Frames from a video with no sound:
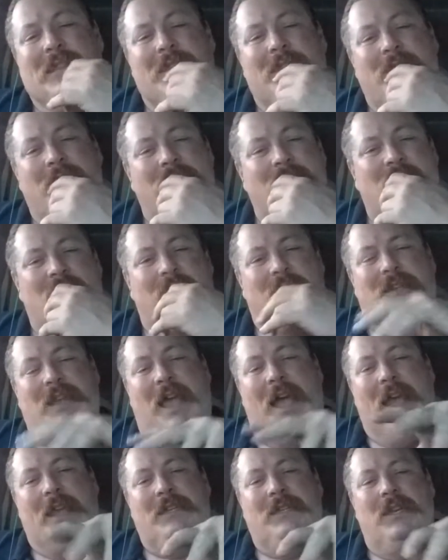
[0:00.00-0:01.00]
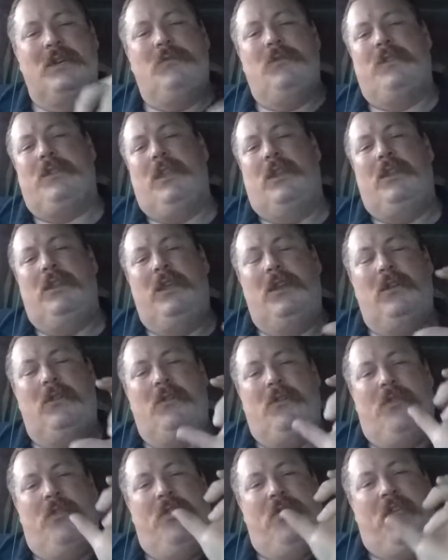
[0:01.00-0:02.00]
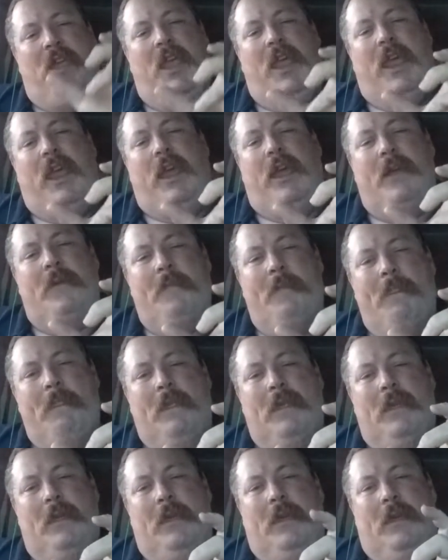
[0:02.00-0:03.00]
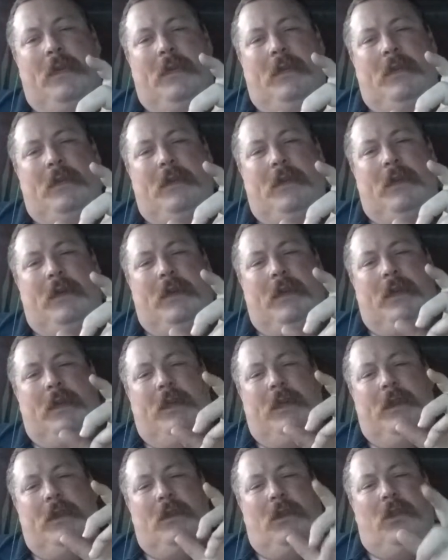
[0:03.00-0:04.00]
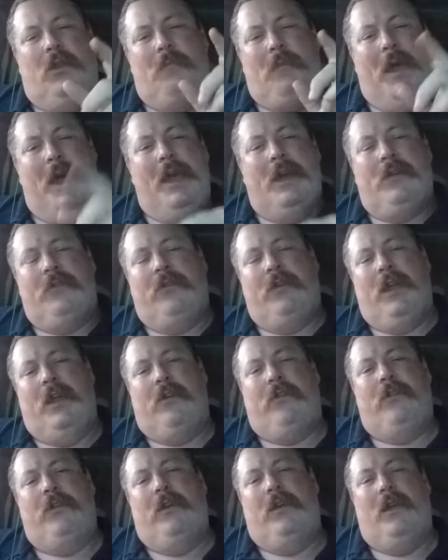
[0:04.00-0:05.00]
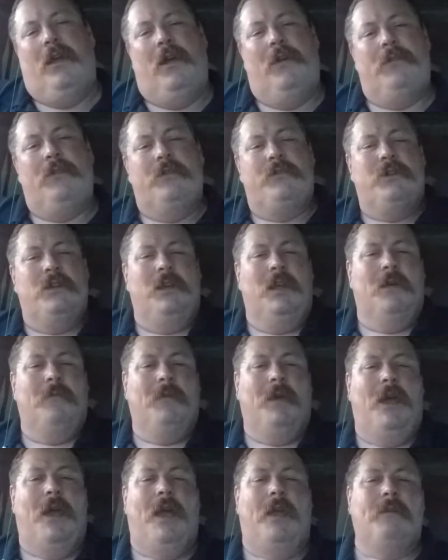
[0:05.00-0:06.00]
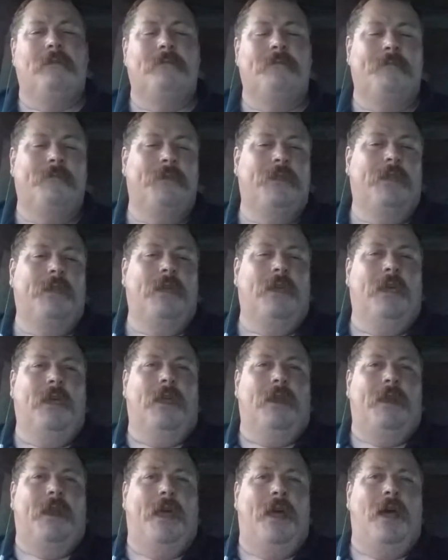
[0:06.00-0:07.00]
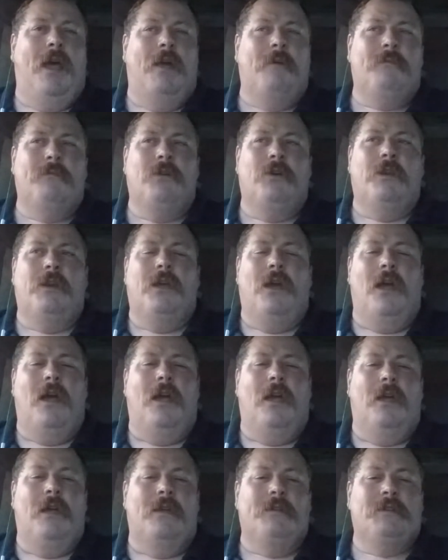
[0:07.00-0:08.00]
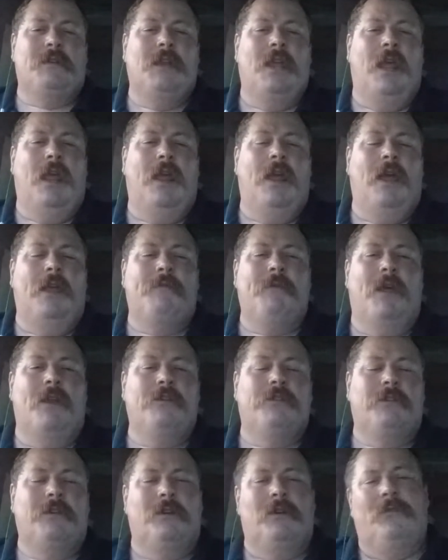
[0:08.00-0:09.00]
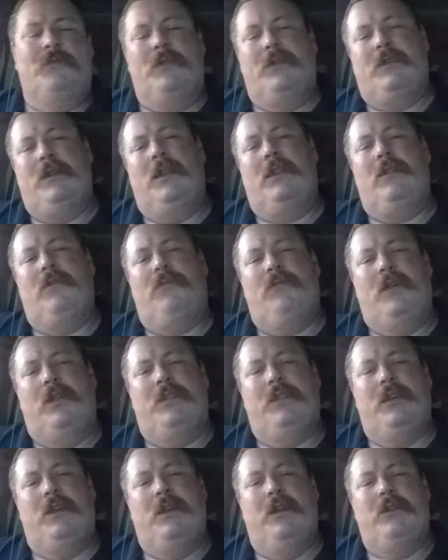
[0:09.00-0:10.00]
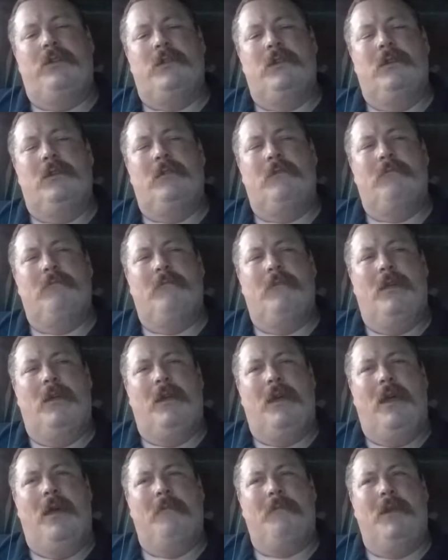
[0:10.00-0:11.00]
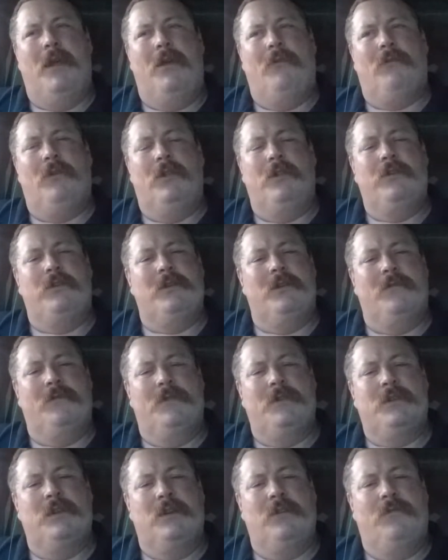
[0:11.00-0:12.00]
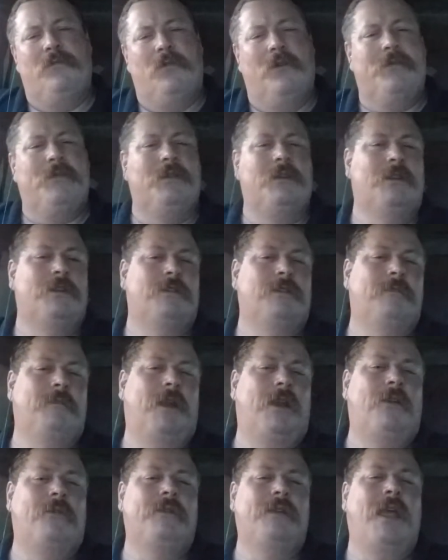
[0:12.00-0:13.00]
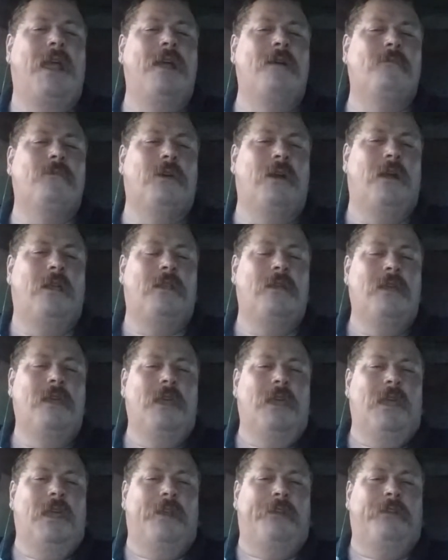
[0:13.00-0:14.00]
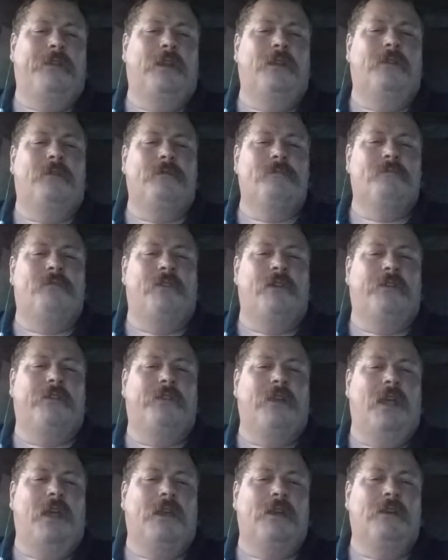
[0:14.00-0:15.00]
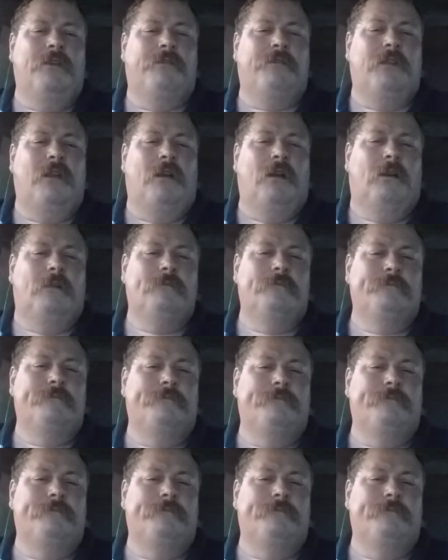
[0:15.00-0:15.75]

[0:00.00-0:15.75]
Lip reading: this ties in with a little thing in the back section of the GM guide. Now, I'm going to say I'm not sure if it's in the 5th edition. I'm not really sure if it's in the 4th edition, but I know damn well it's in the 1st, 2nd, and 3rd.